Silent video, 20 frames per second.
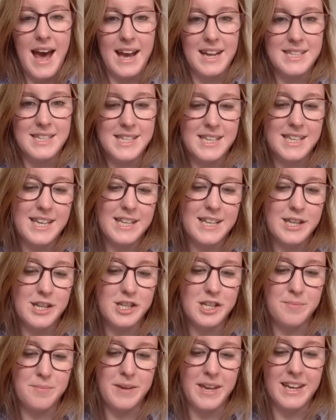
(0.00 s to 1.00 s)
Ideally, there
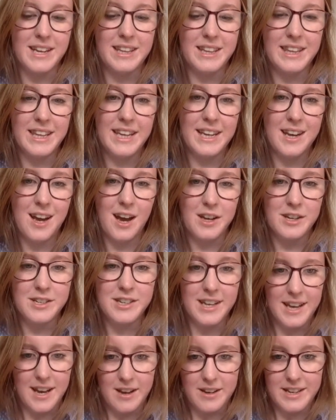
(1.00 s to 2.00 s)
should be a clean,
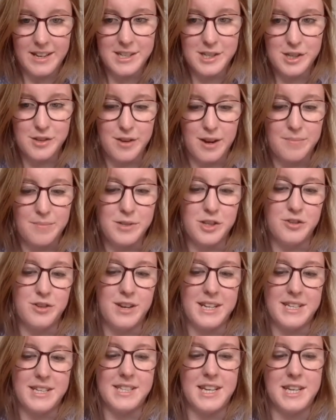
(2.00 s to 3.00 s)
uninterrupted
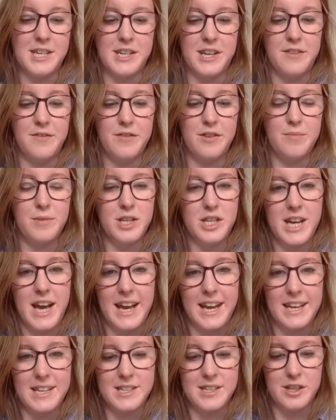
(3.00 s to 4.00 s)
transition from the
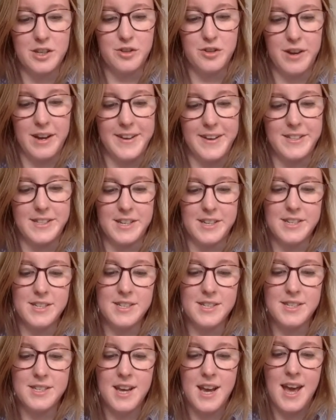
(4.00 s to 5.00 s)
jacket to the trousers,
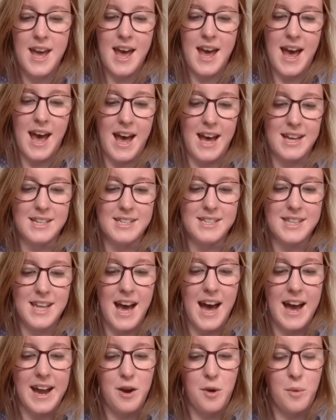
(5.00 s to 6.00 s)
and the
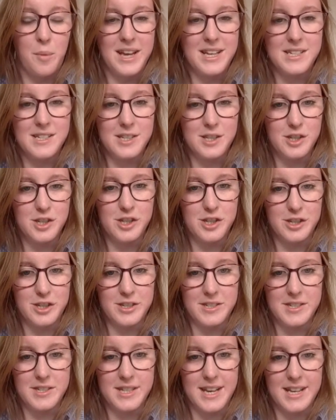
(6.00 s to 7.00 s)
higher waist ensures
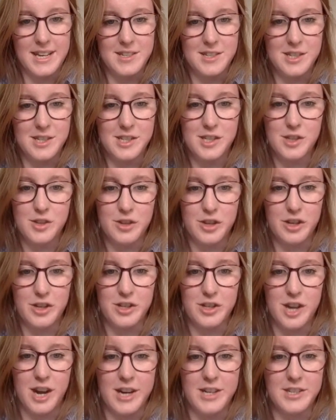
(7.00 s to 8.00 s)
this, just so your
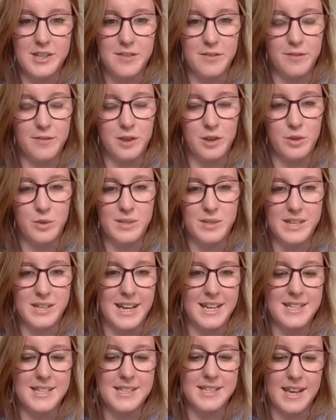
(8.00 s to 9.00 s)
tartan flows
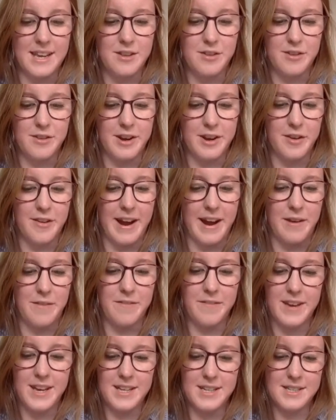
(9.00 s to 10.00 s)
nicely throughout your
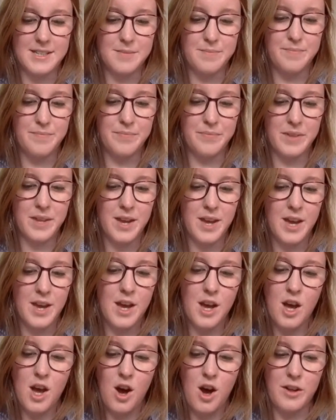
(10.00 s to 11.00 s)
outfit.
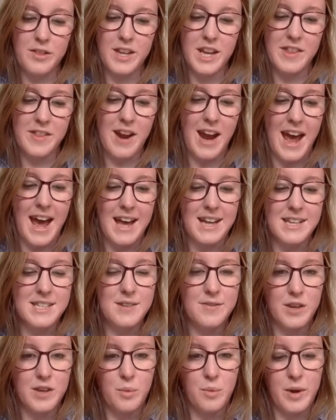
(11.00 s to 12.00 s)
On the other hand,
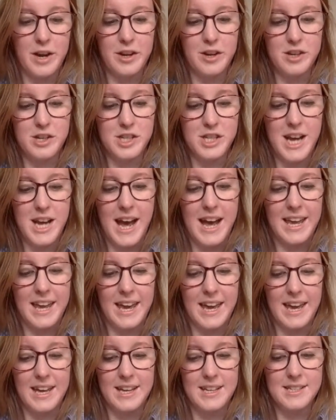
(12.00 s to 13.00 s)
if you wear your
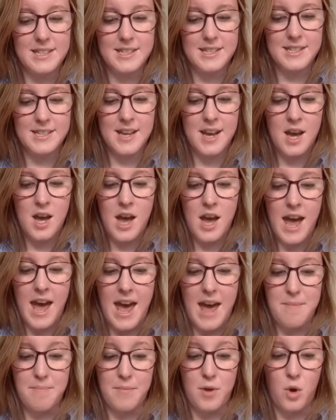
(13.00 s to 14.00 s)
jacket
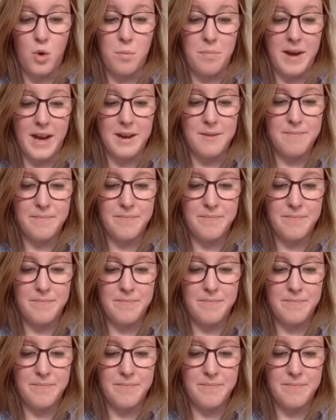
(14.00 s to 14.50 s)
open,